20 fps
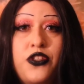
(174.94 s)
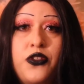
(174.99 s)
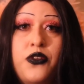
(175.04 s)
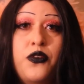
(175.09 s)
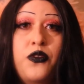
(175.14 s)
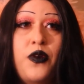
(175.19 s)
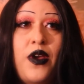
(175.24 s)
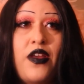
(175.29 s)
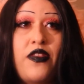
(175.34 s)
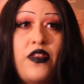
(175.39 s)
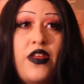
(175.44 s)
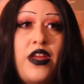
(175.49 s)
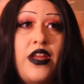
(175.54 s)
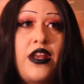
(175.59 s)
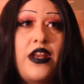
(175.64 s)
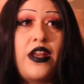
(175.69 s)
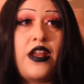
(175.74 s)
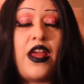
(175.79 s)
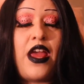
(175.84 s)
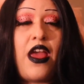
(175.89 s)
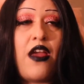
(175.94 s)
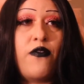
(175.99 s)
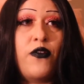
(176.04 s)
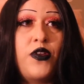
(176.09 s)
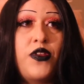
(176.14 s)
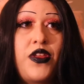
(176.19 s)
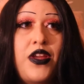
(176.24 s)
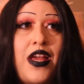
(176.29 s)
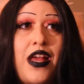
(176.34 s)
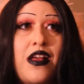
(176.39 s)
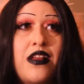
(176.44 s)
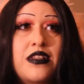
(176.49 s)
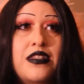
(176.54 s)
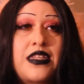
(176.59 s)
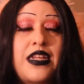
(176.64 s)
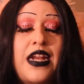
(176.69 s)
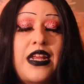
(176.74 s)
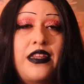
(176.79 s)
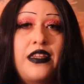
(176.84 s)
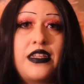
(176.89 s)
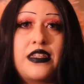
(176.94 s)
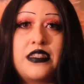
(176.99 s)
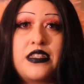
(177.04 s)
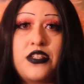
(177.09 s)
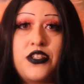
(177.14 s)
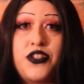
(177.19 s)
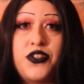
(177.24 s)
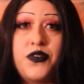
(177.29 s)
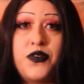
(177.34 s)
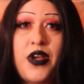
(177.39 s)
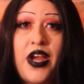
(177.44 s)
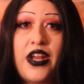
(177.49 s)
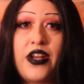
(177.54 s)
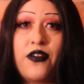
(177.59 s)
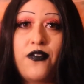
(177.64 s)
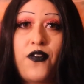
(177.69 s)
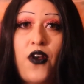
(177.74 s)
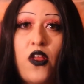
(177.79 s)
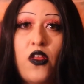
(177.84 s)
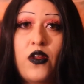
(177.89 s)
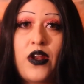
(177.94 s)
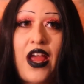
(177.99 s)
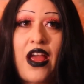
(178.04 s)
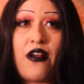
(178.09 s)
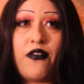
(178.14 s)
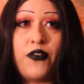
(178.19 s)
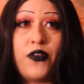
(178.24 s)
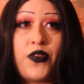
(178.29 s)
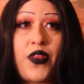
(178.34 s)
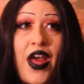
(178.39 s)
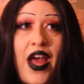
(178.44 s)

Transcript: two, and then everything else that I listened to kind of followed after